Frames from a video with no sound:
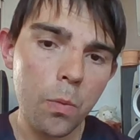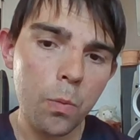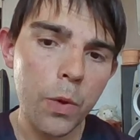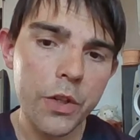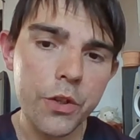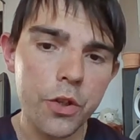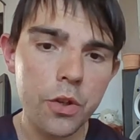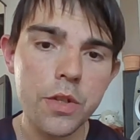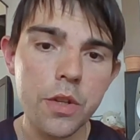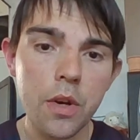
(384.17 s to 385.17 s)
we
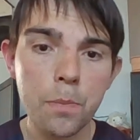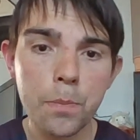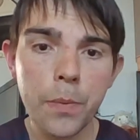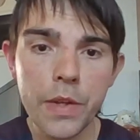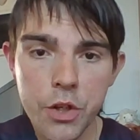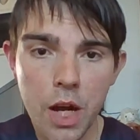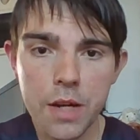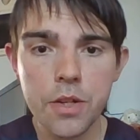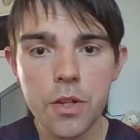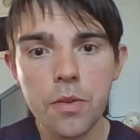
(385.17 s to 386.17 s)
should be
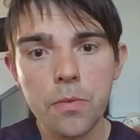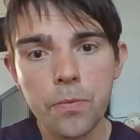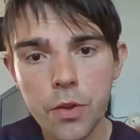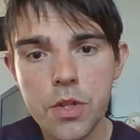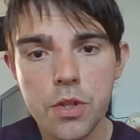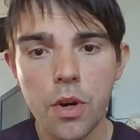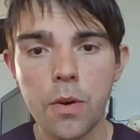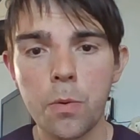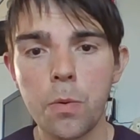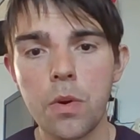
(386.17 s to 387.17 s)
challenging for the
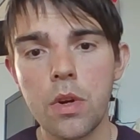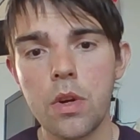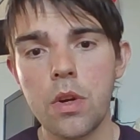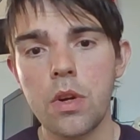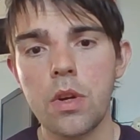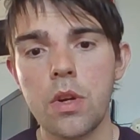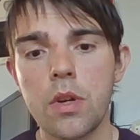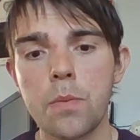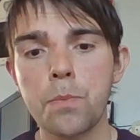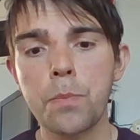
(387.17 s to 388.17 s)
title.
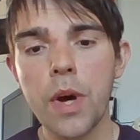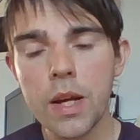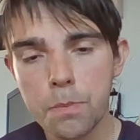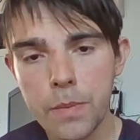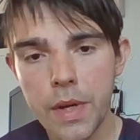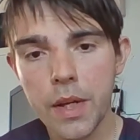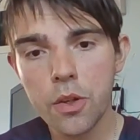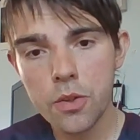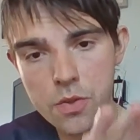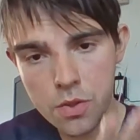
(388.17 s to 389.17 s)
But at the
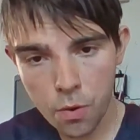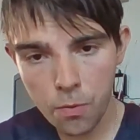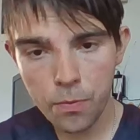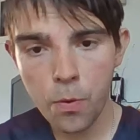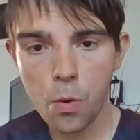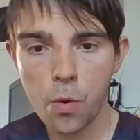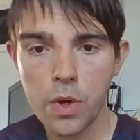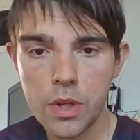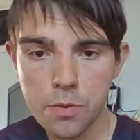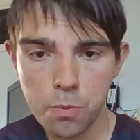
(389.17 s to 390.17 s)
minute, top
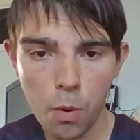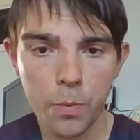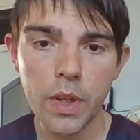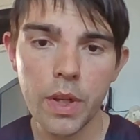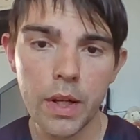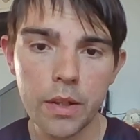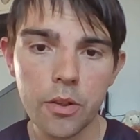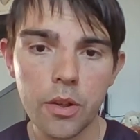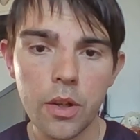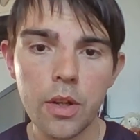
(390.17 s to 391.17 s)
4 is what we need.
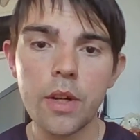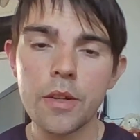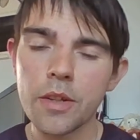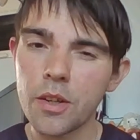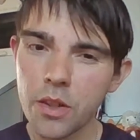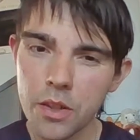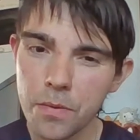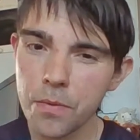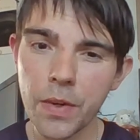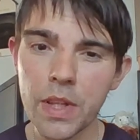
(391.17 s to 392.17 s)
Now, I don't
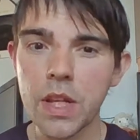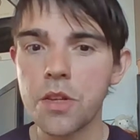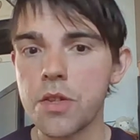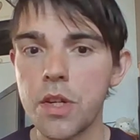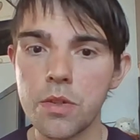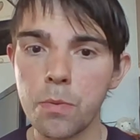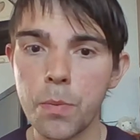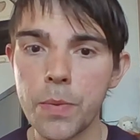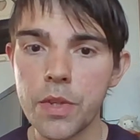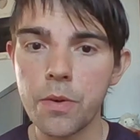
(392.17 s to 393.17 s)
even think next season
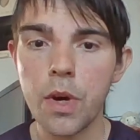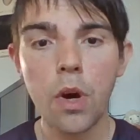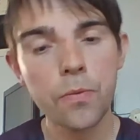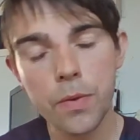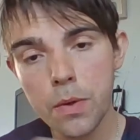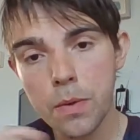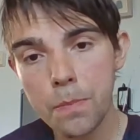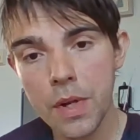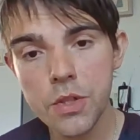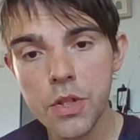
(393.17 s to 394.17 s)
would be do it. I think an
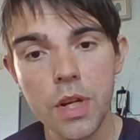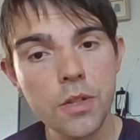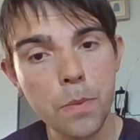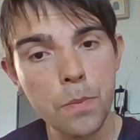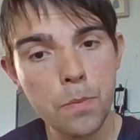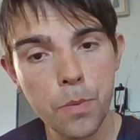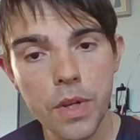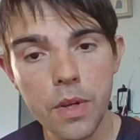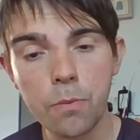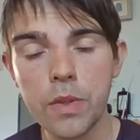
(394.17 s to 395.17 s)
amount of challenge that'd be
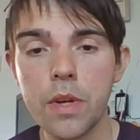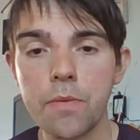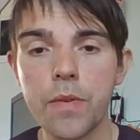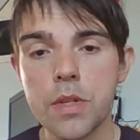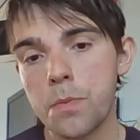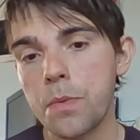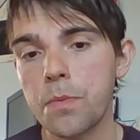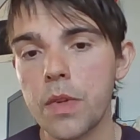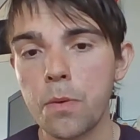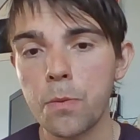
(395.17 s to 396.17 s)
brilliant with the
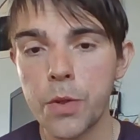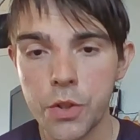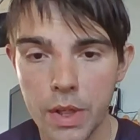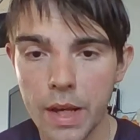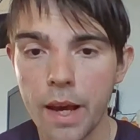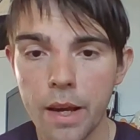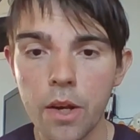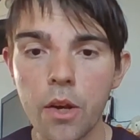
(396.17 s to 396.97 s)
investment that we should get.